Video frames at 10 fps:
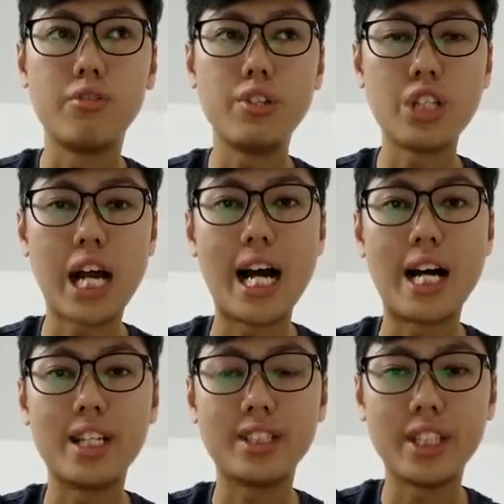which
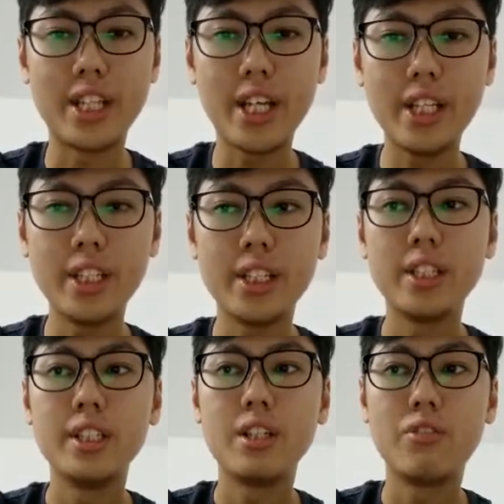are listening,
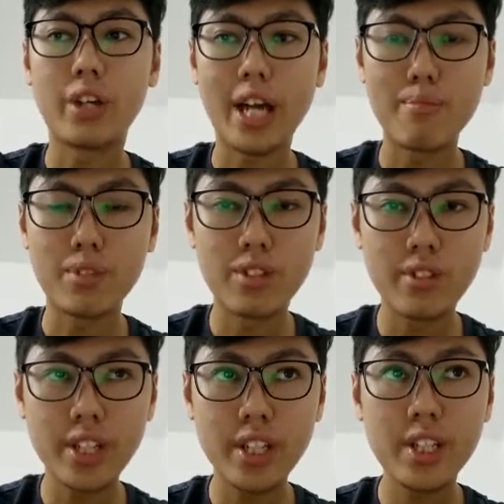
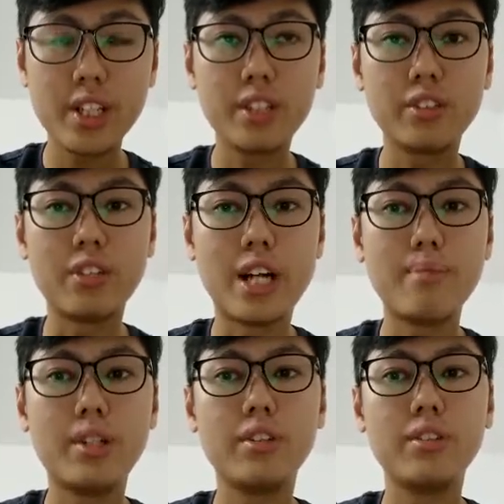vocabulary,
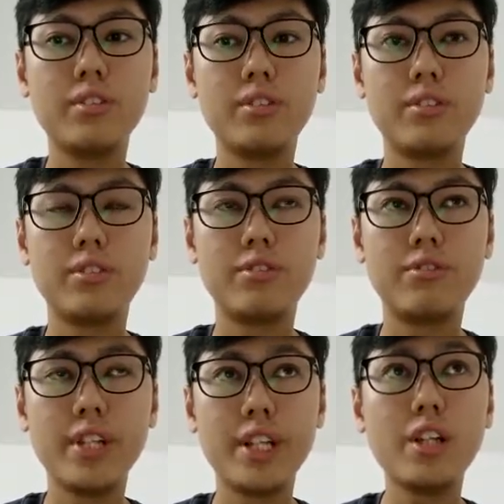grammar,
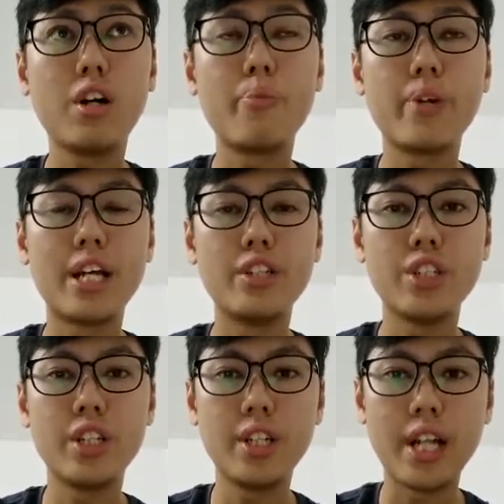reading
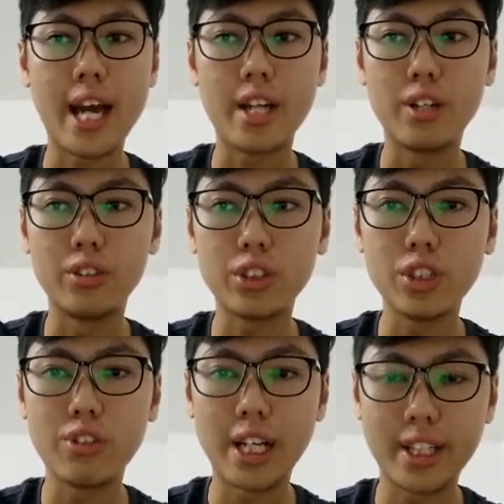comprehension, and
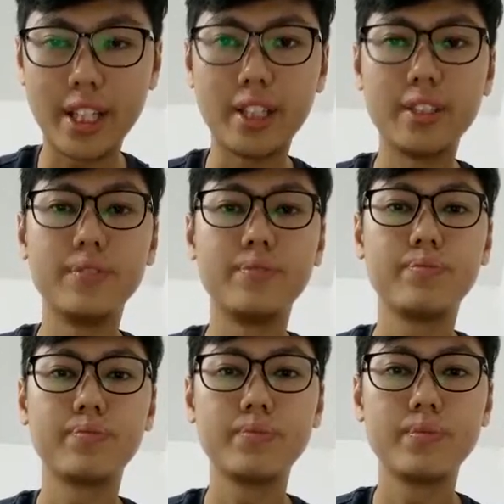also writing.
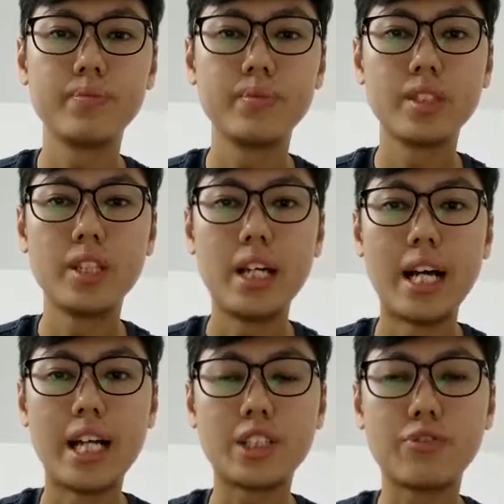
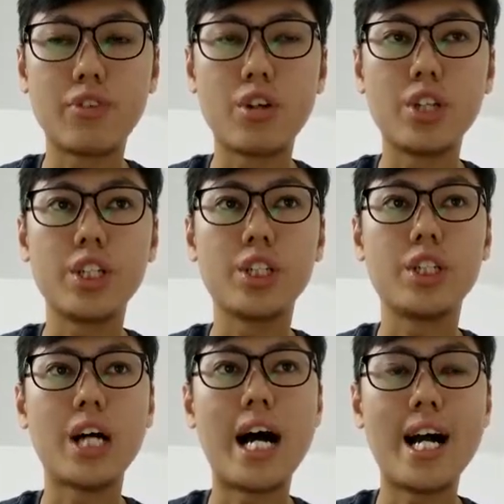As for
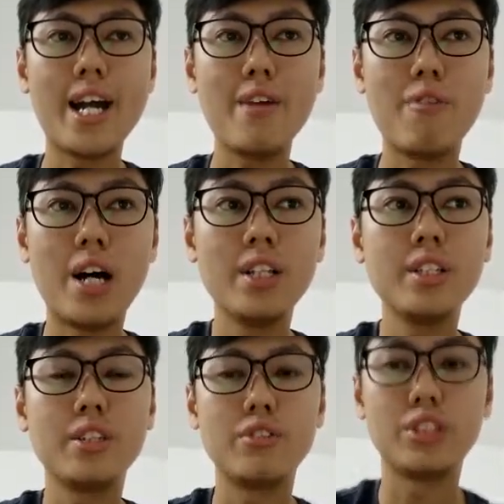the
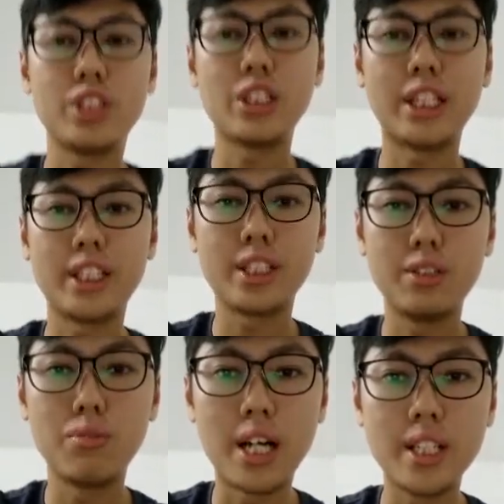RA1, research
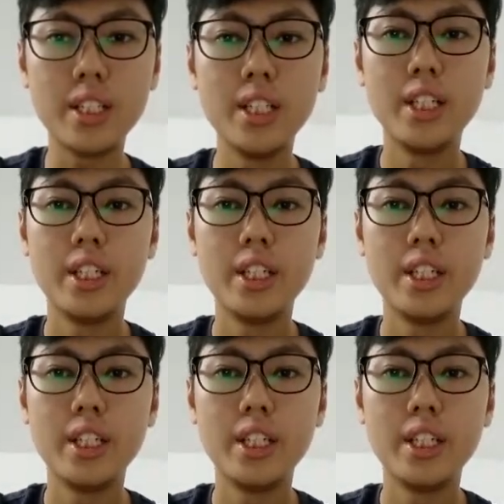article 1,